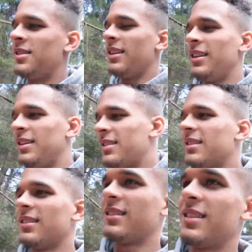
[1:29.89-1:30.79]
Jeez. Like on
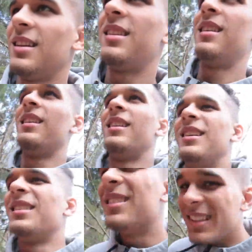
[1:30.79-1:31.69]
TV, you know?
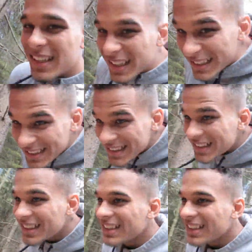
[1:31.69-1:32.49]
Jeez.